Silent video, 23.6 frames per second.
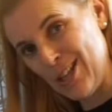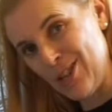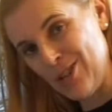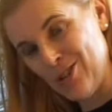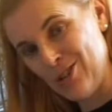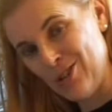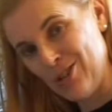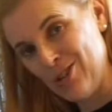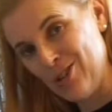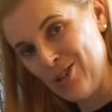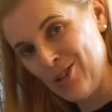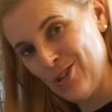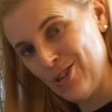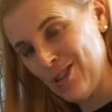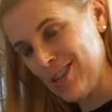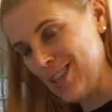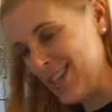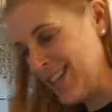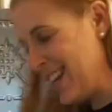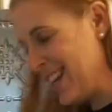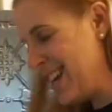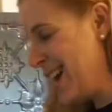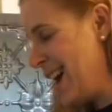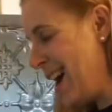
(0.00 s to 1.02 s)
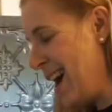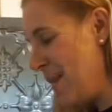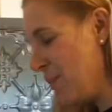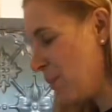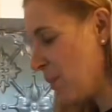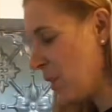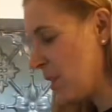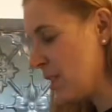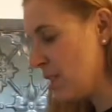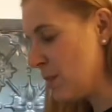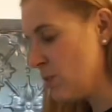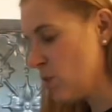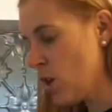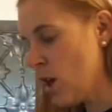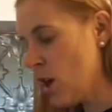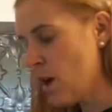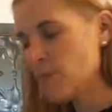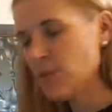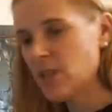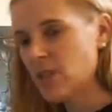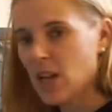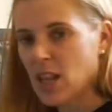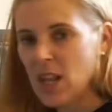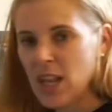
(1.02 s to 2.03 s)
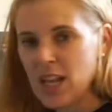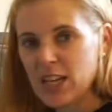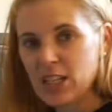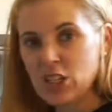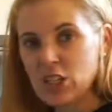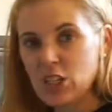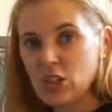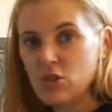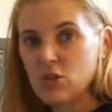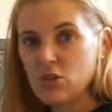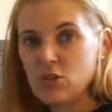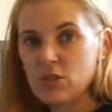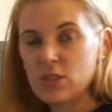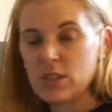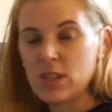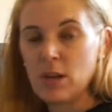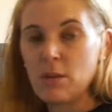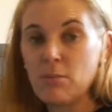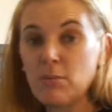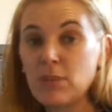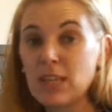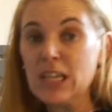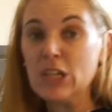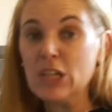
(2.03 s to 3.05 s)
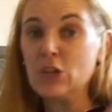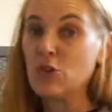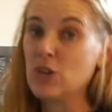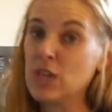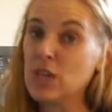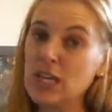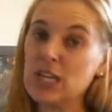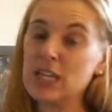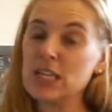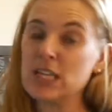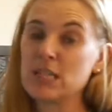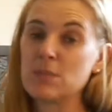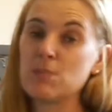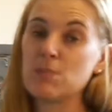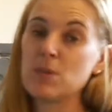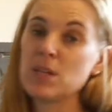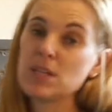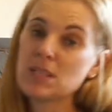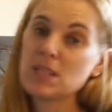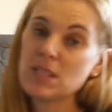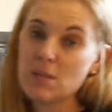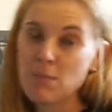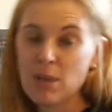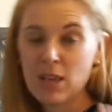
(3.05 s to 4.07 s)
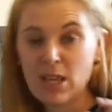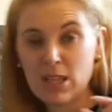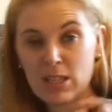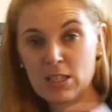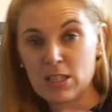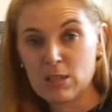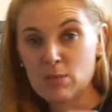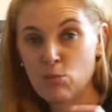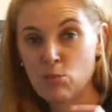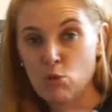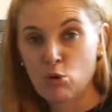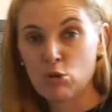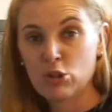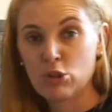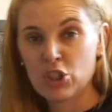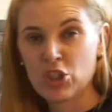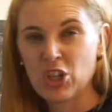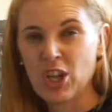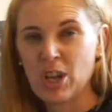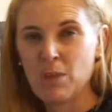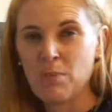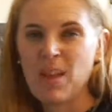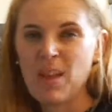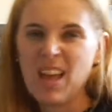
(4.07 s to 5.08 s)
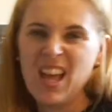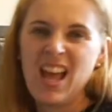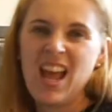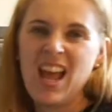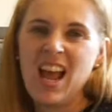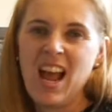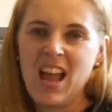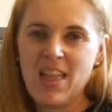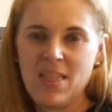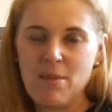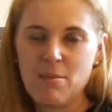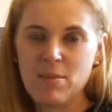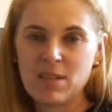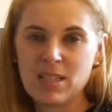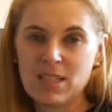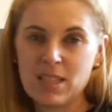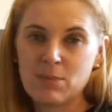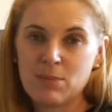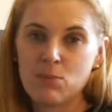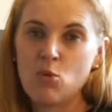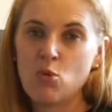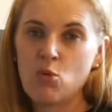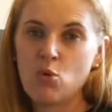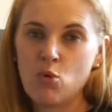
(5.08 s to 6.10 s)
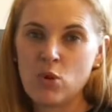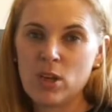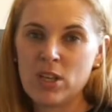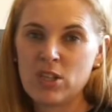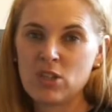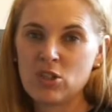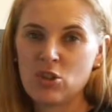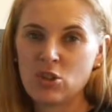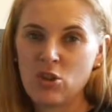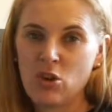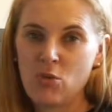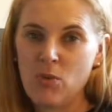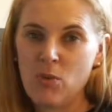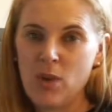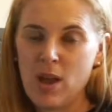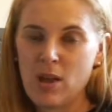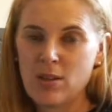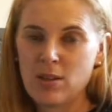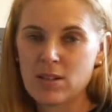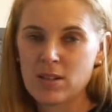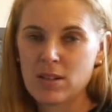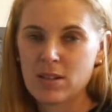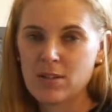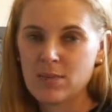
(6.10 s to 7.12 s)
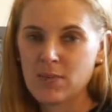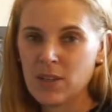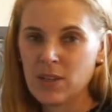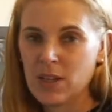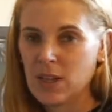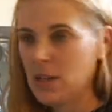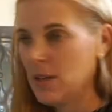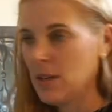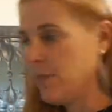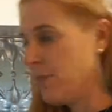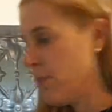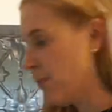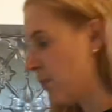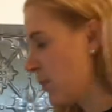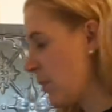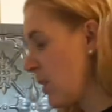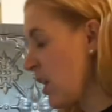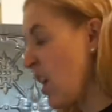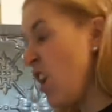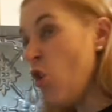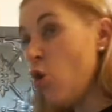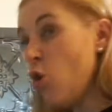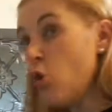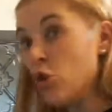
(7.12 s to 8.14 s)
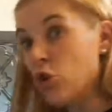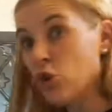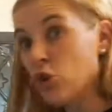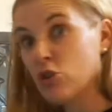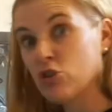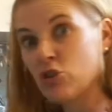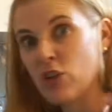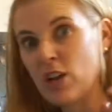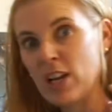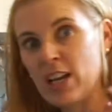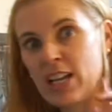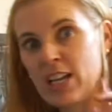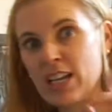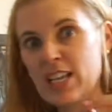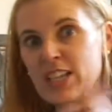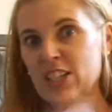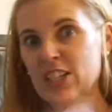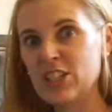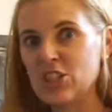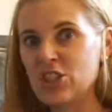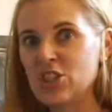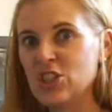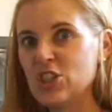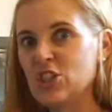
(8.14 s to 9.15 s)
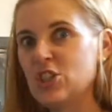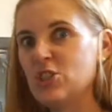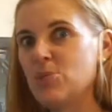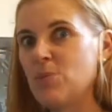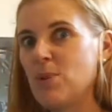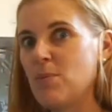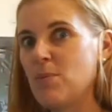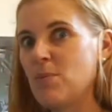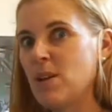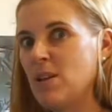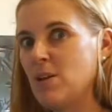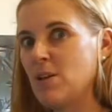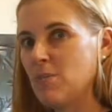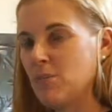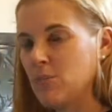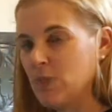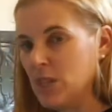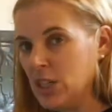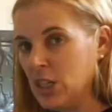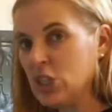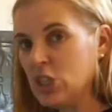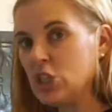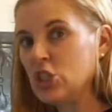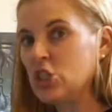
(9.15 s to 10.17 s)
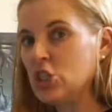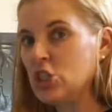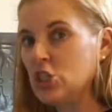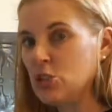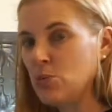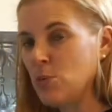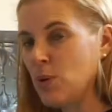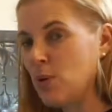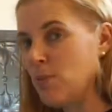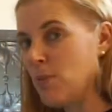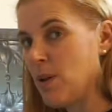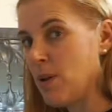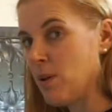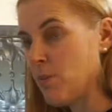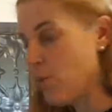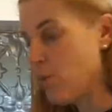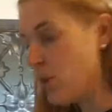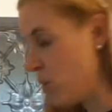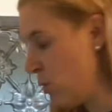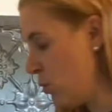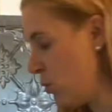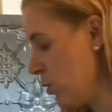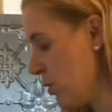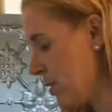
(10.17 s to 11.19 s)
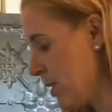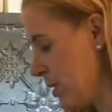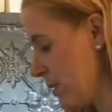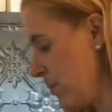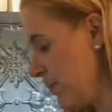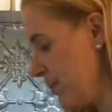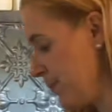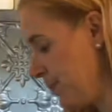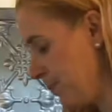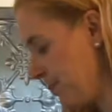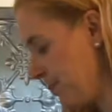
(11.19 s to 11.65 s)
you could use. Sometimes I like to use Play-Doh cutters because they make a smaller shape and it means there's more cookies to go around. Or you could try Ninja Gingerbread Men. Ninja Gingerbread Men are pretty awesome.